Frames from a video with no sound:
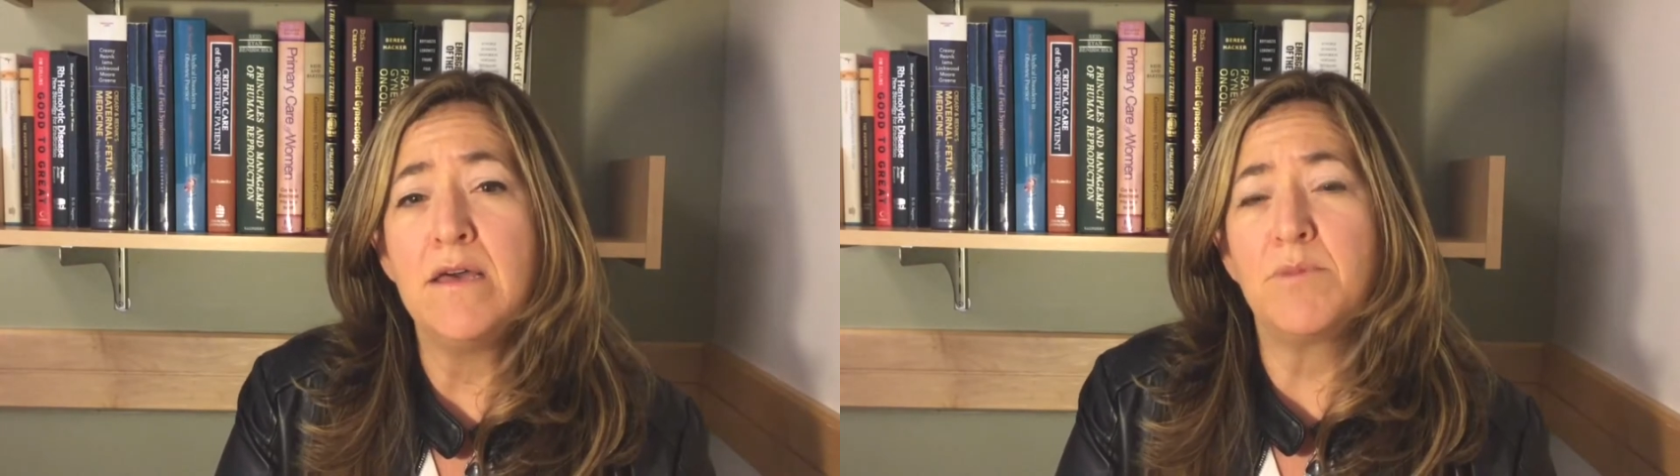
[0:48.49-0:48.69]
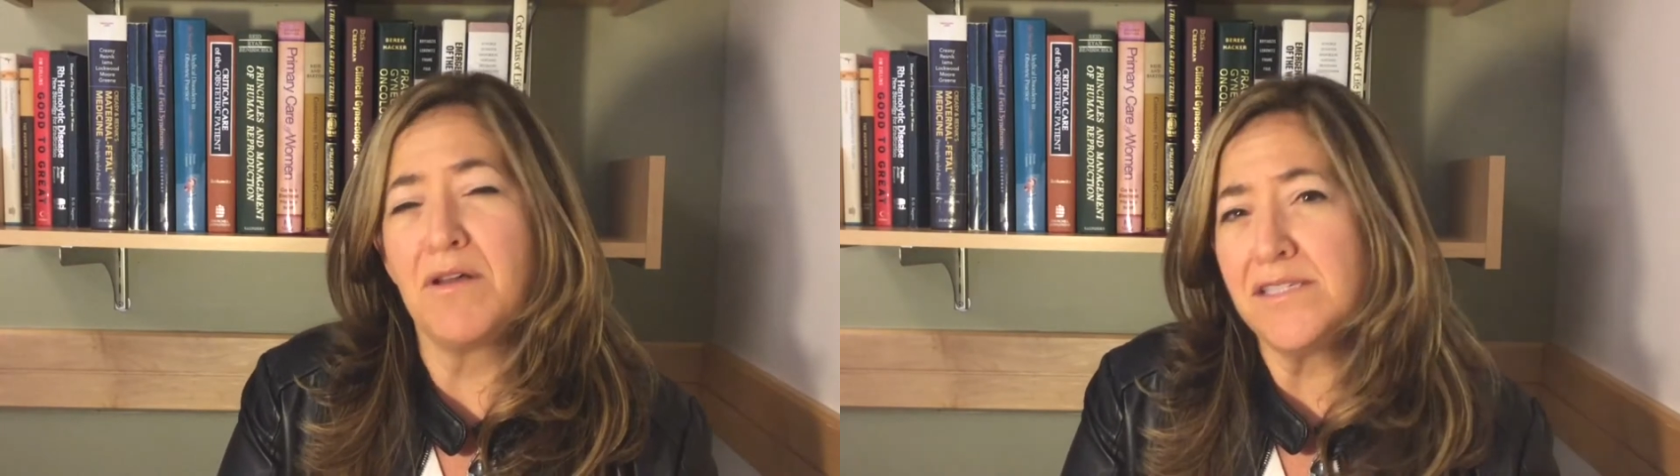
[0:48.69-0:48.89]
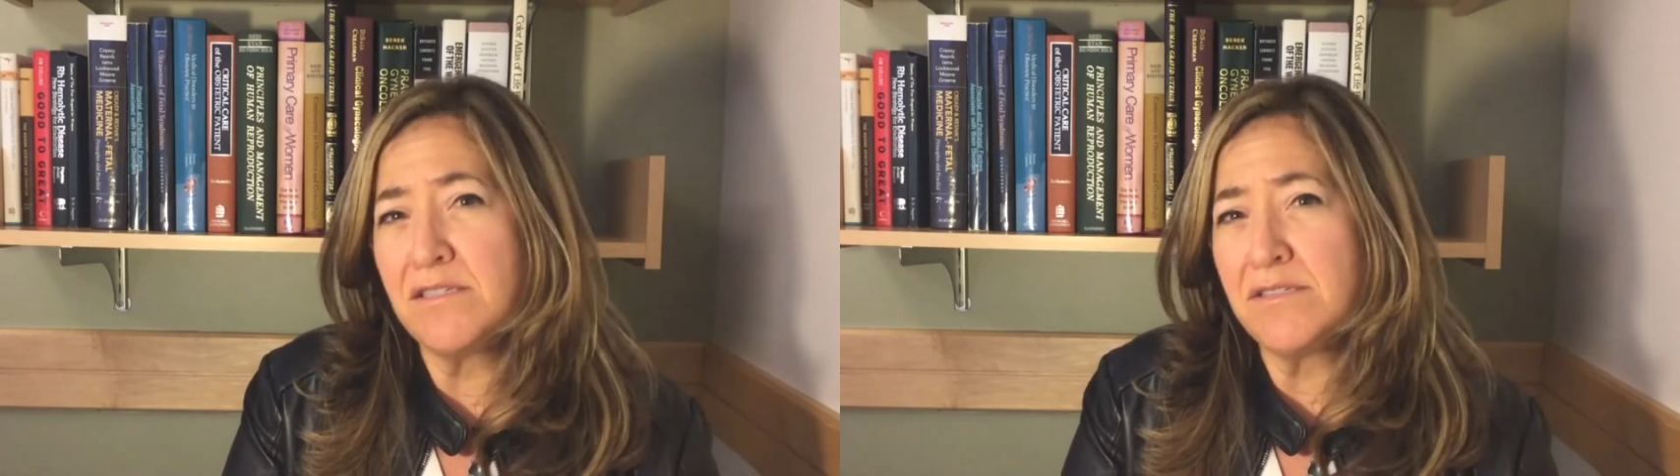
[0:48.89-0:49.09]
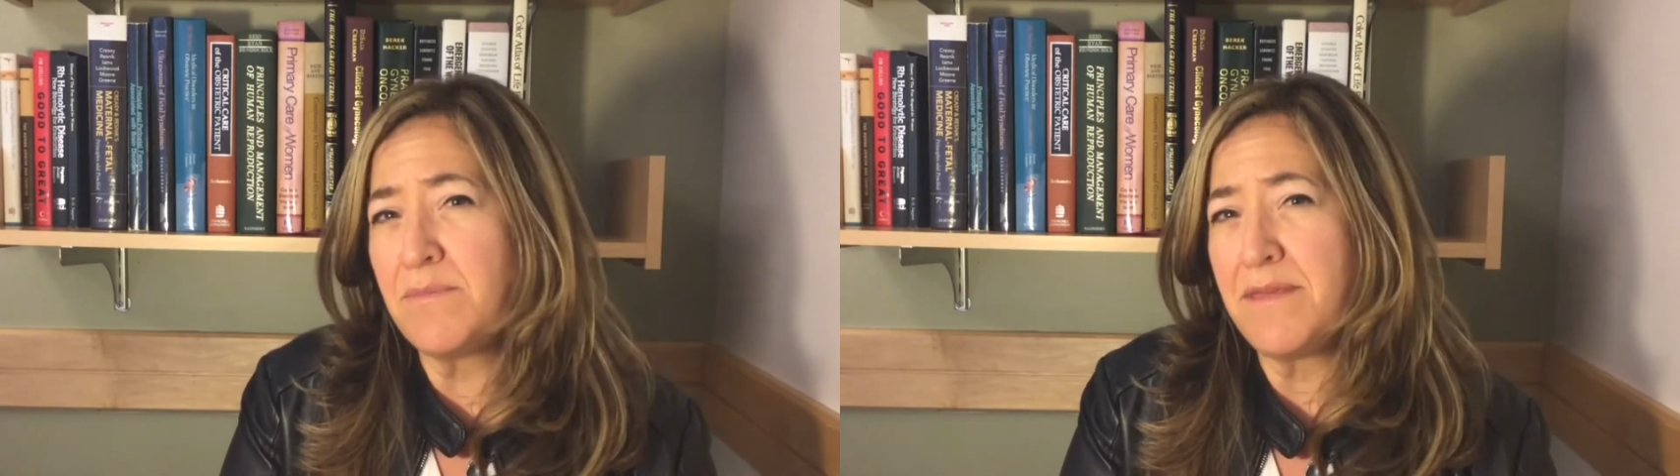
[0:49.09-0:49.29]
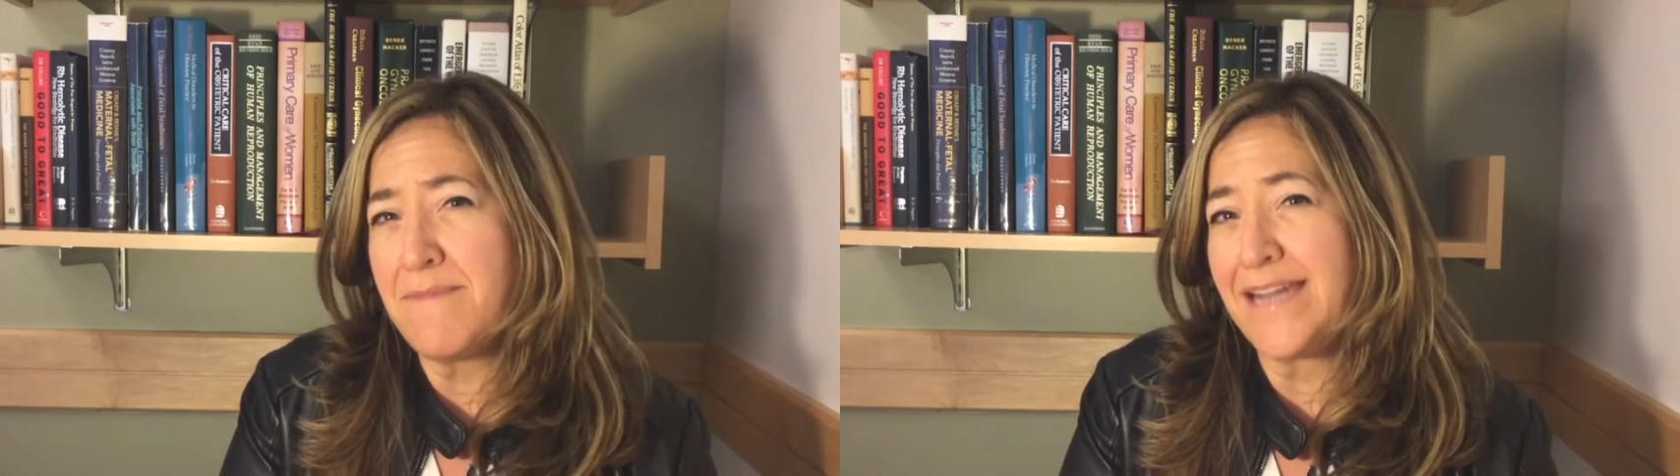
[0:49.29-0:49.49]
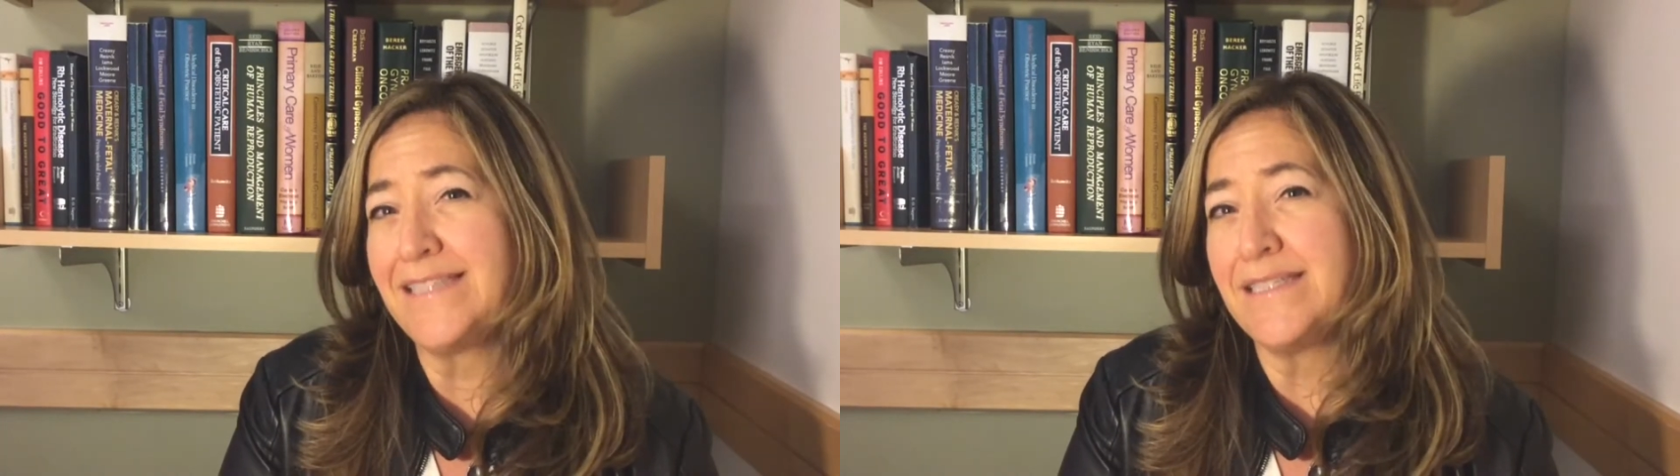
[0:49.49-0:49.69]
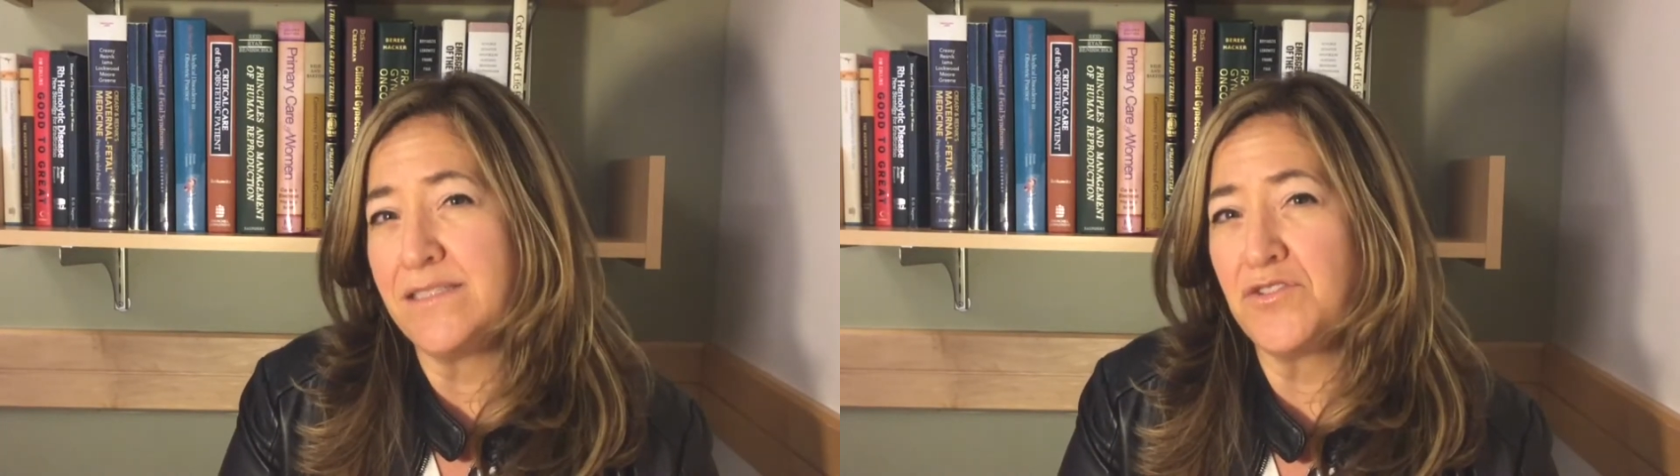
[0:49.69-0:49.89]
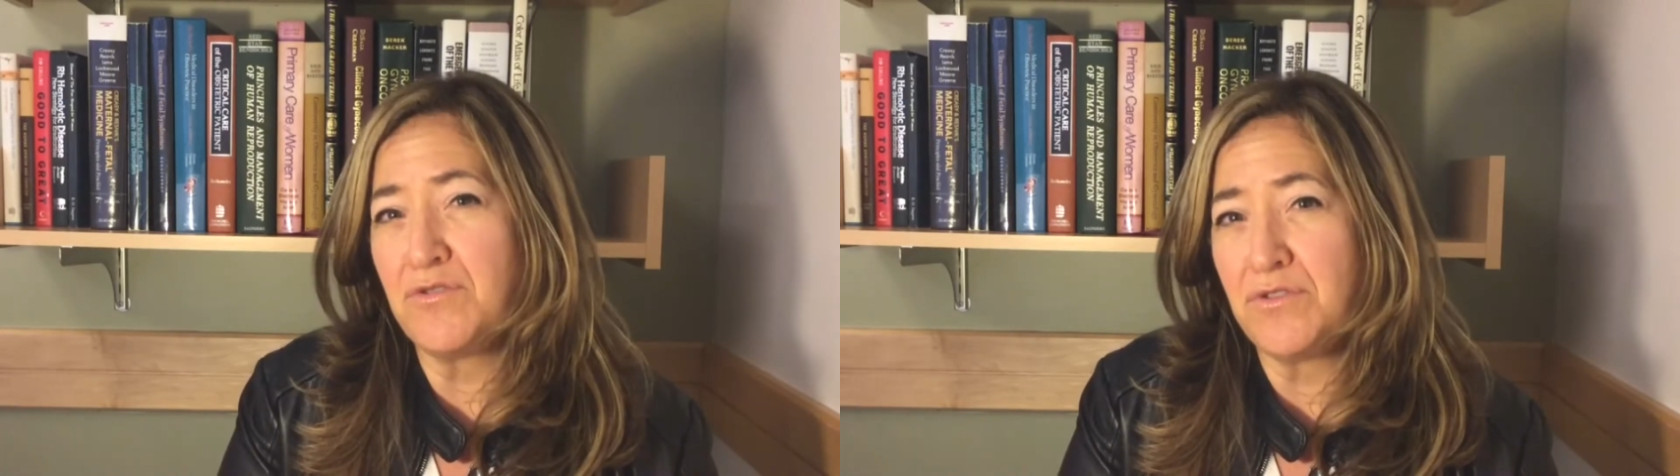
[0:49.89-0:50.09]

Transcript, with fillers: But also, some of the medicines you